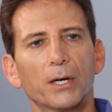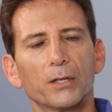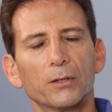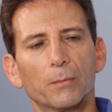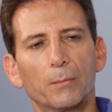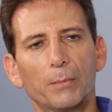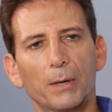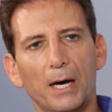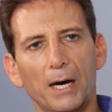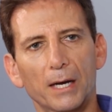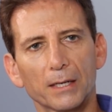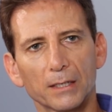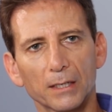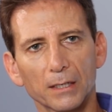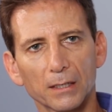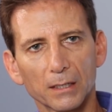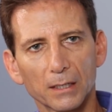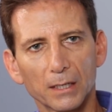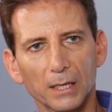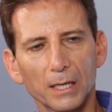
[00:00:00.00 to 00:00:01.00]
by your
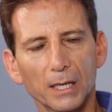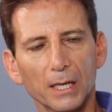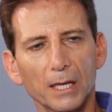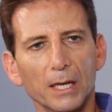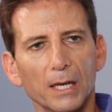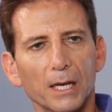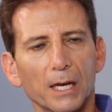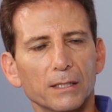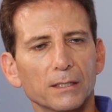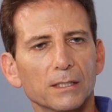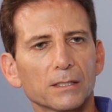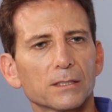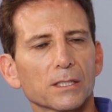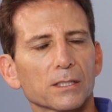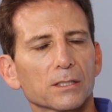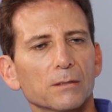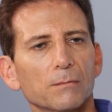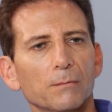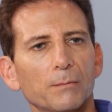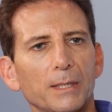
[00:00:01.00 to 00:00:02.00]
partner? And this
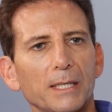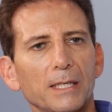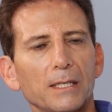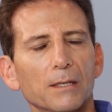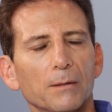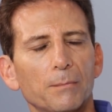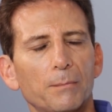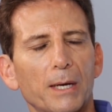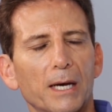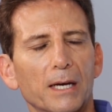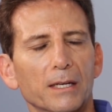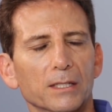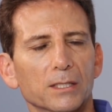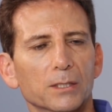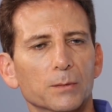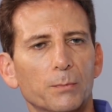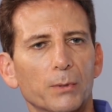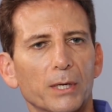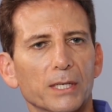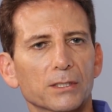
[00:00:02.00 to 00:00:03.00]
doesn't mean about
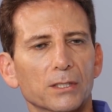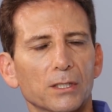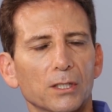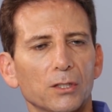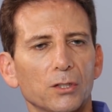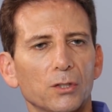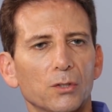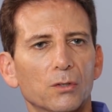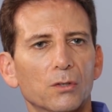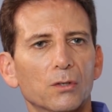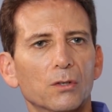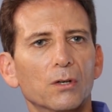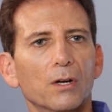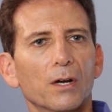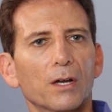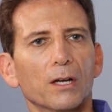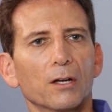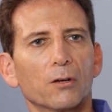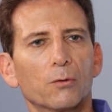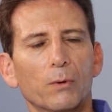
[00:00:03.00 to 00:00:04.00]
expressing your
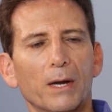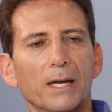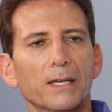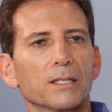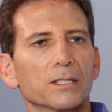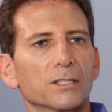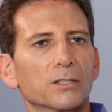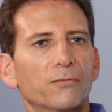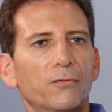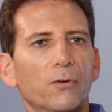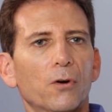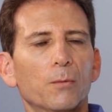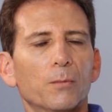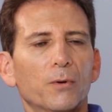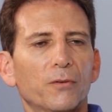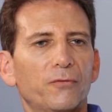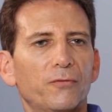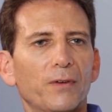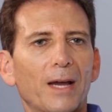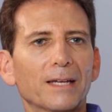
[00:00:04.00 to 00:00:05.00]
greatest form
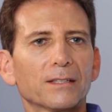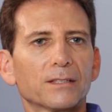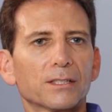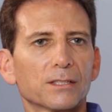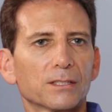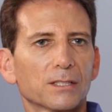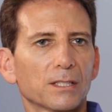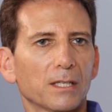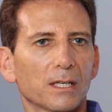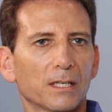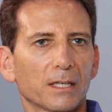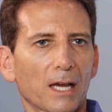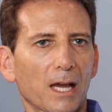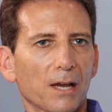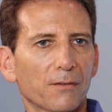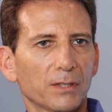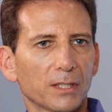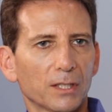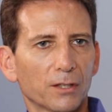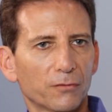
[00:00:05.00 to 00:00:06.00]
of fantasy and
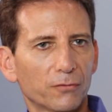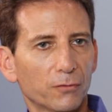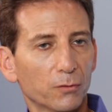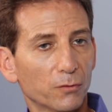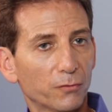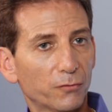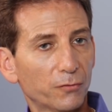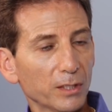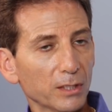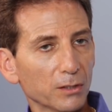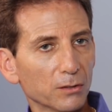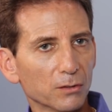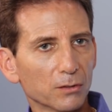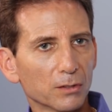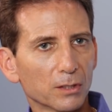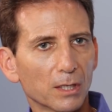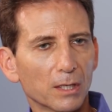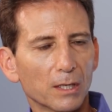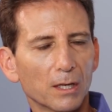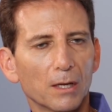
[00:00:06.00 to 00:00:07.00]
having it
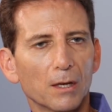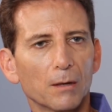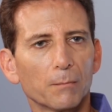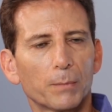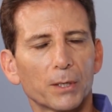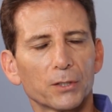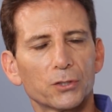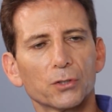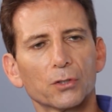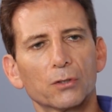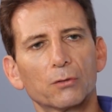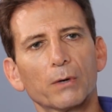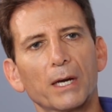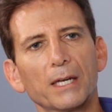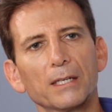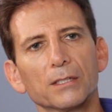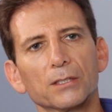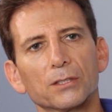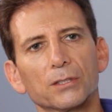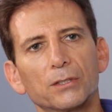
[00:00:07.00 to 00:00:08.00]
fulfilled, but your
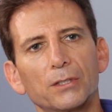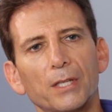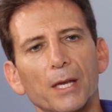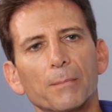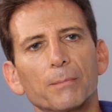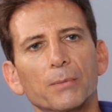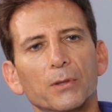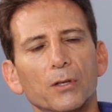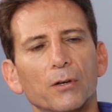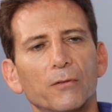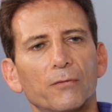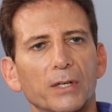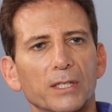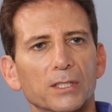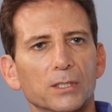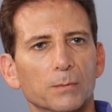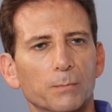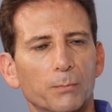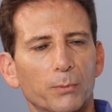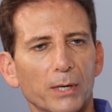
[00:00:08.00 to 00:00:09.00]
greatest depth of
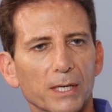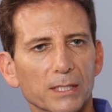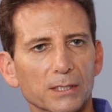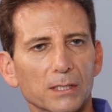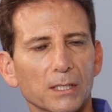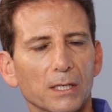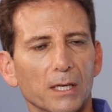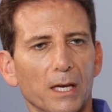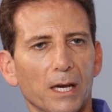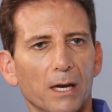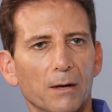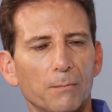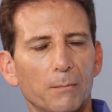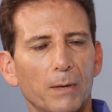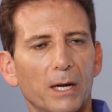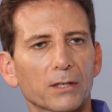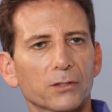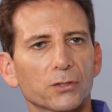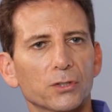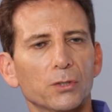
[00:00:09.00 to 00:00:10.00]
expressing how
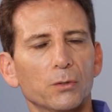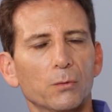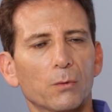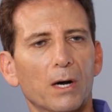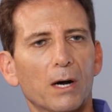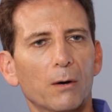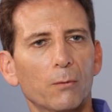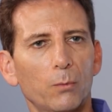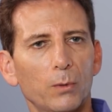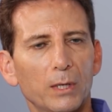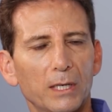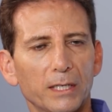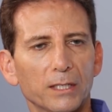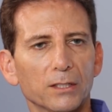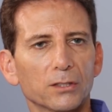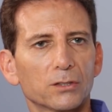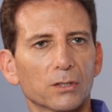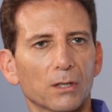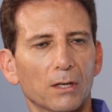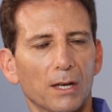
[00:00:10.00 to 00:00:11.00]
much you are
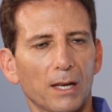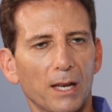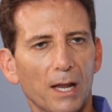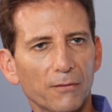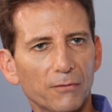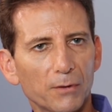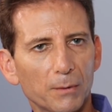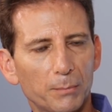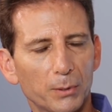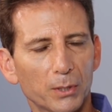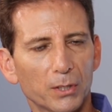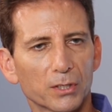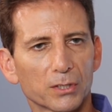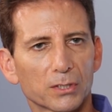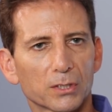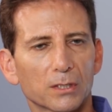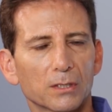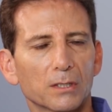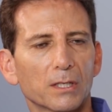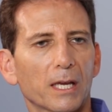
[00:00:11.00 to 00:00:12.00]
willing to love a
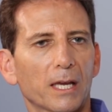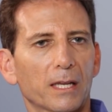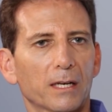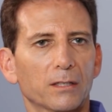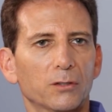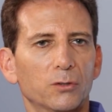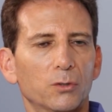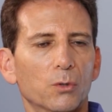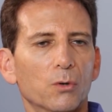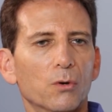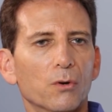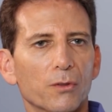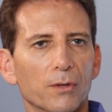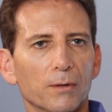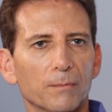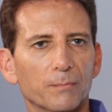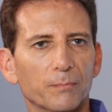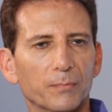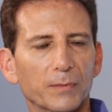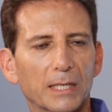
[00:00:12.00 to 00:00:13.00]
person and adore
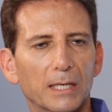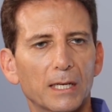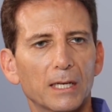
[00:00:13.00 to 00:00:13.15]
them.